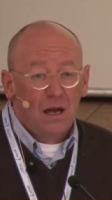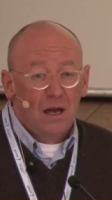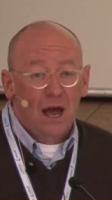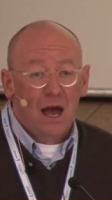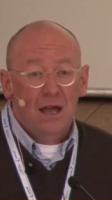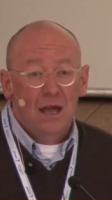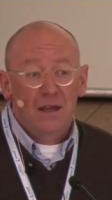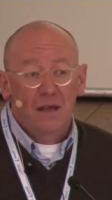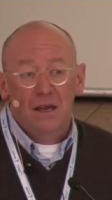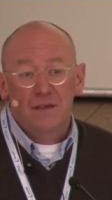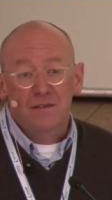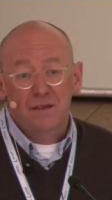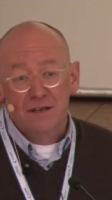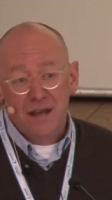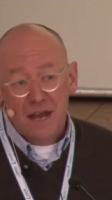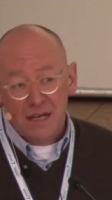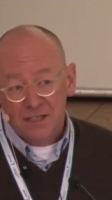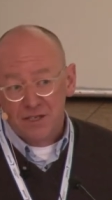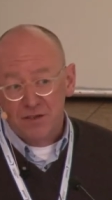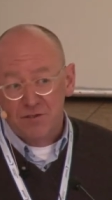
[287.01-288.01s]
I, in the
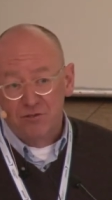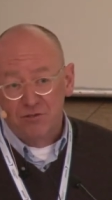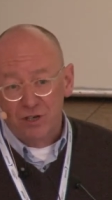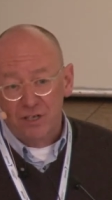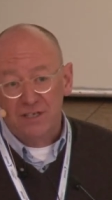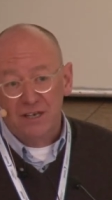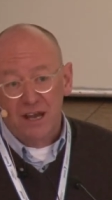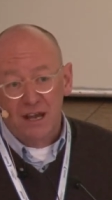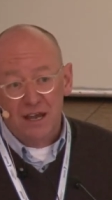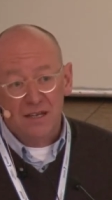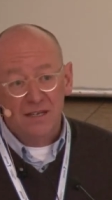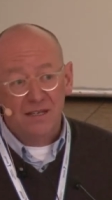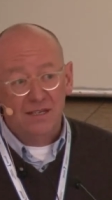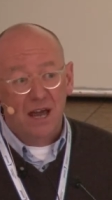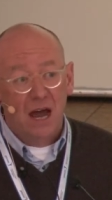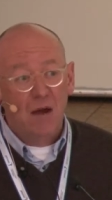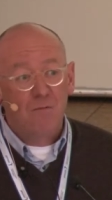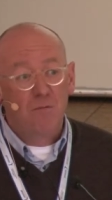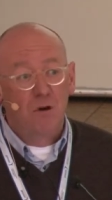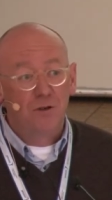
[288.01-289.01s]
next three days,
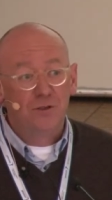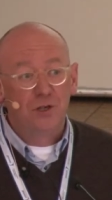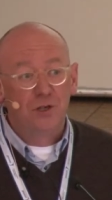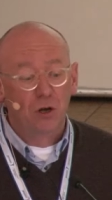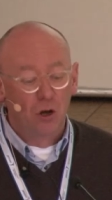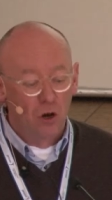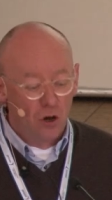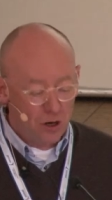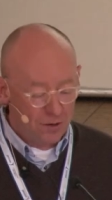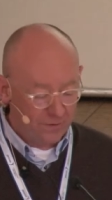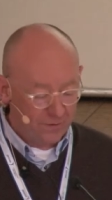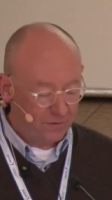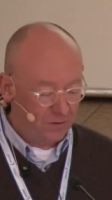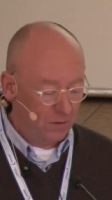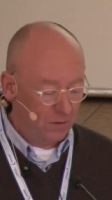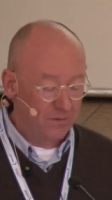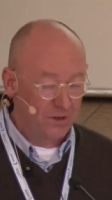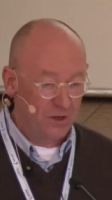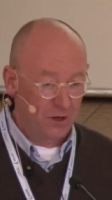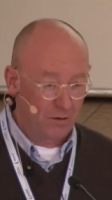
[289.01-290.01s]
I want to learn
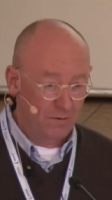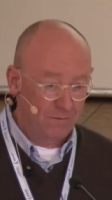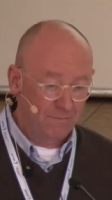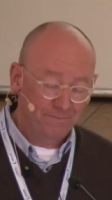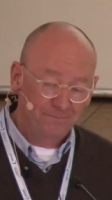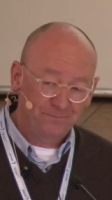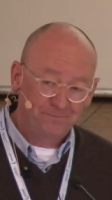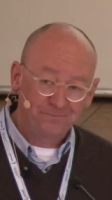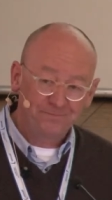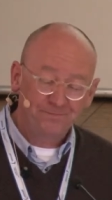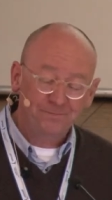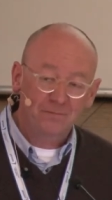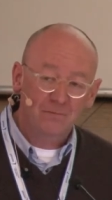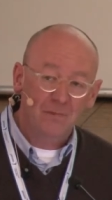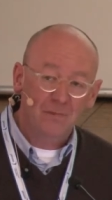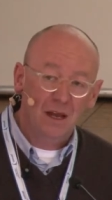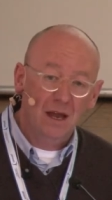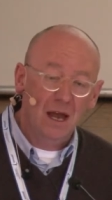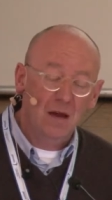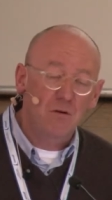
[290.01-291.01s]
from you.
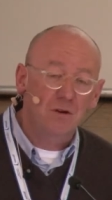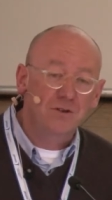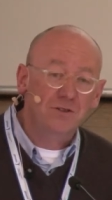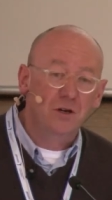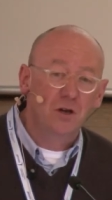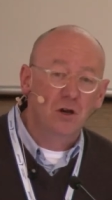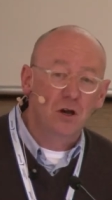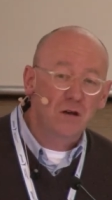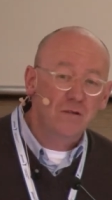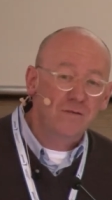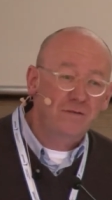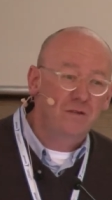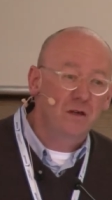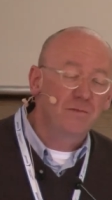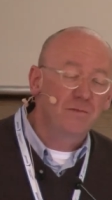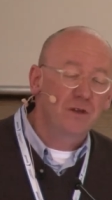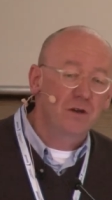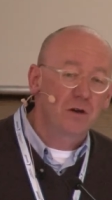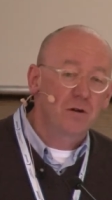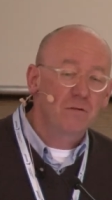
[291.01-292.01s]
I want to learn
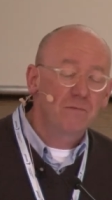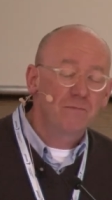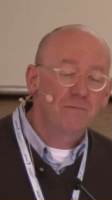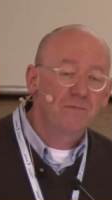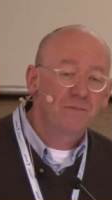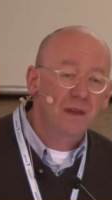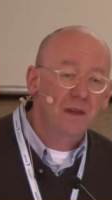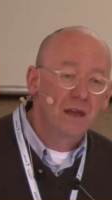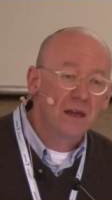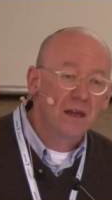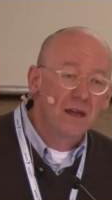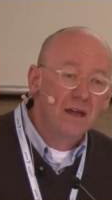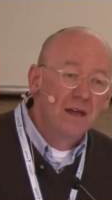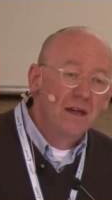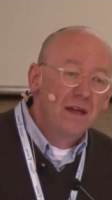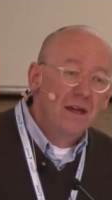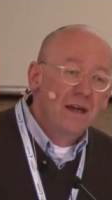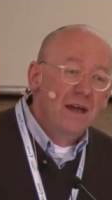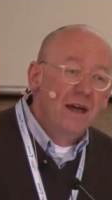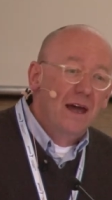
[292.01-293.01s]
from you.
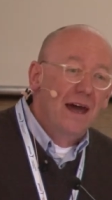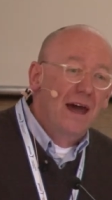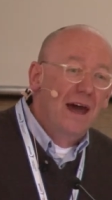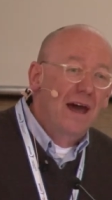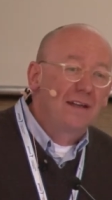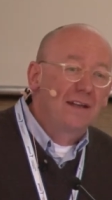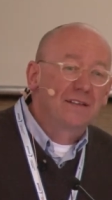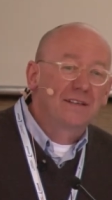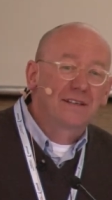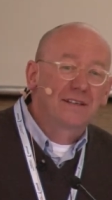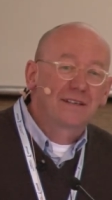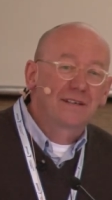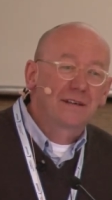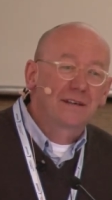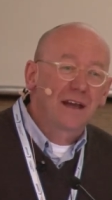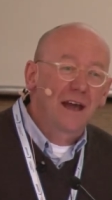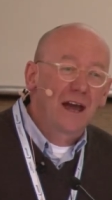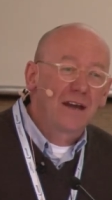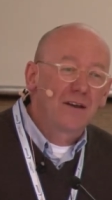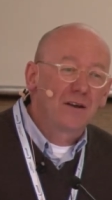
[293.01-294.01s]
And
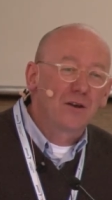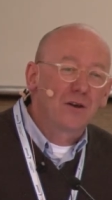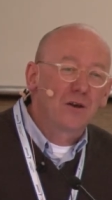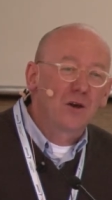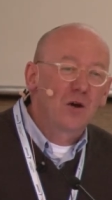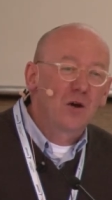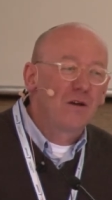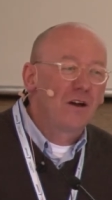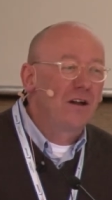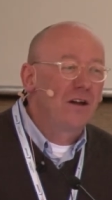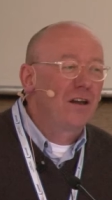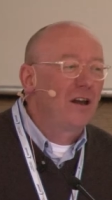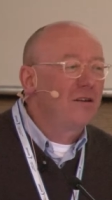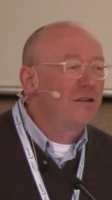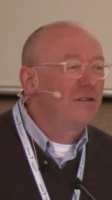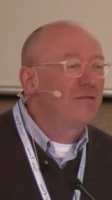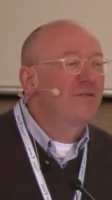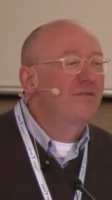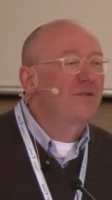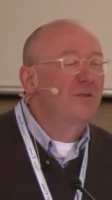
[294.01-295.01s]
I don't know, a
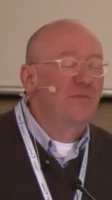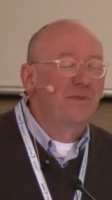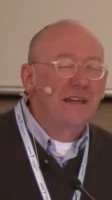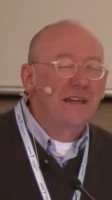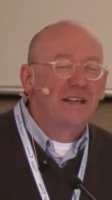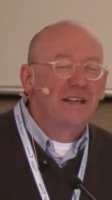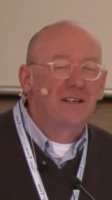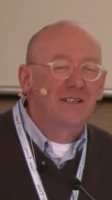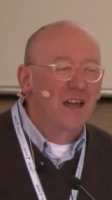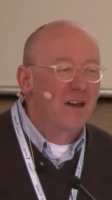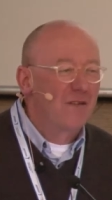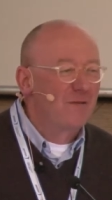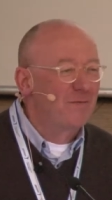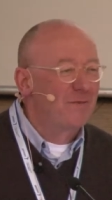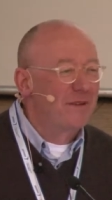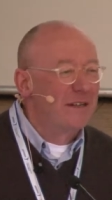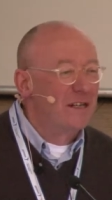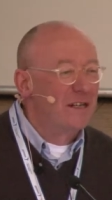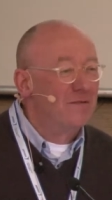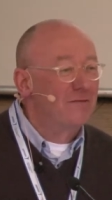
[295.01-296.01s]
lot of speakers have
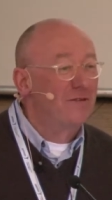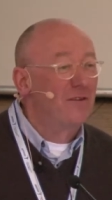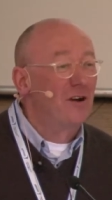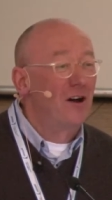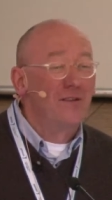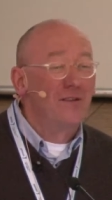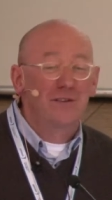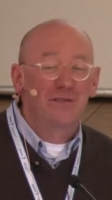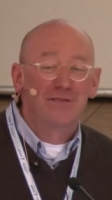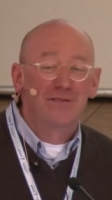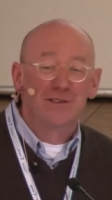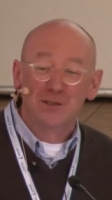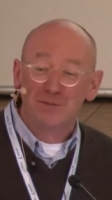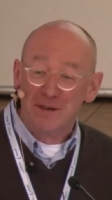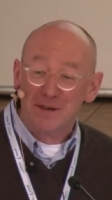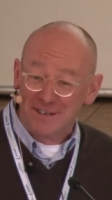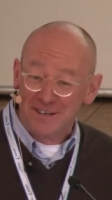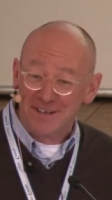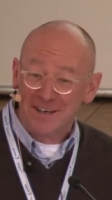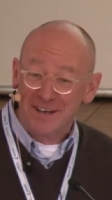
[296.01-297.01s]
been in front of this
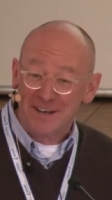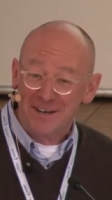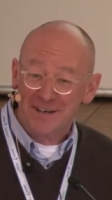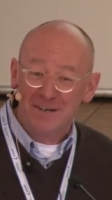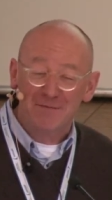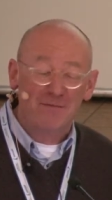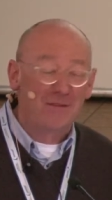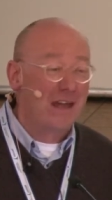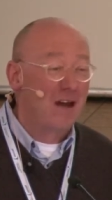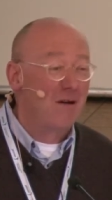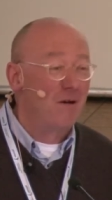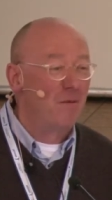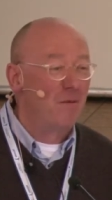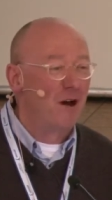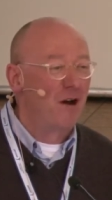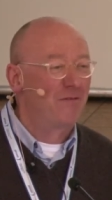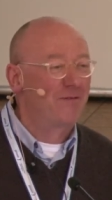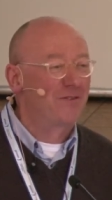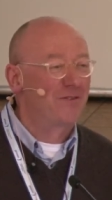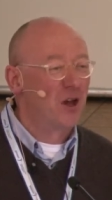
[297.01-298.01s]
meeting here. We have
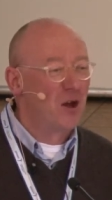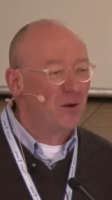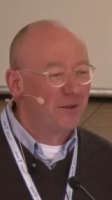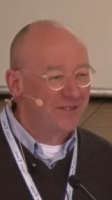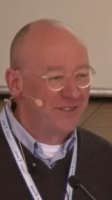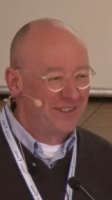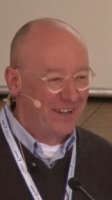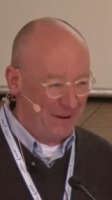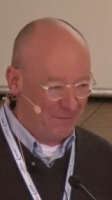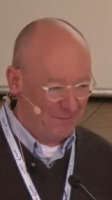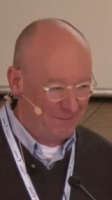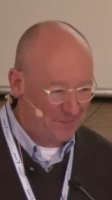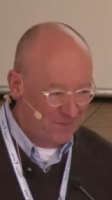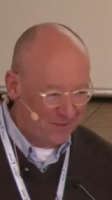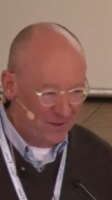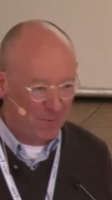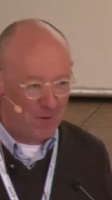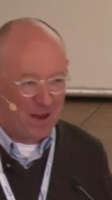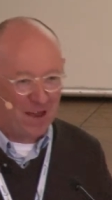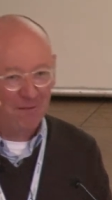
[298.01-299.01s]
observed him.
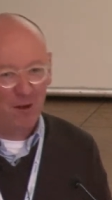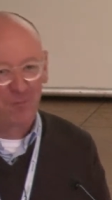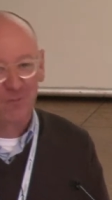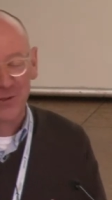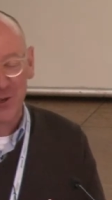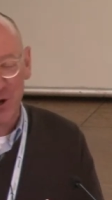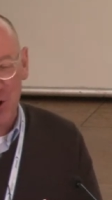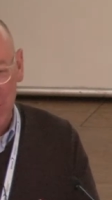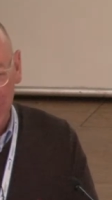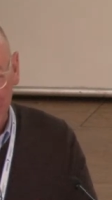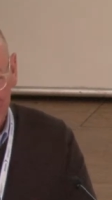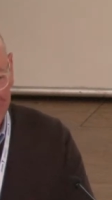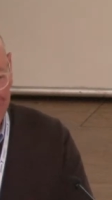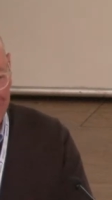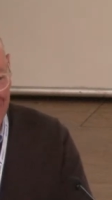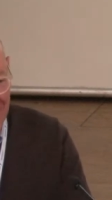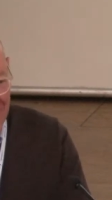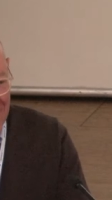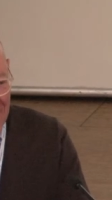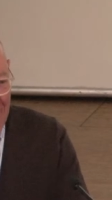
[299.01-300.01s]
We have observed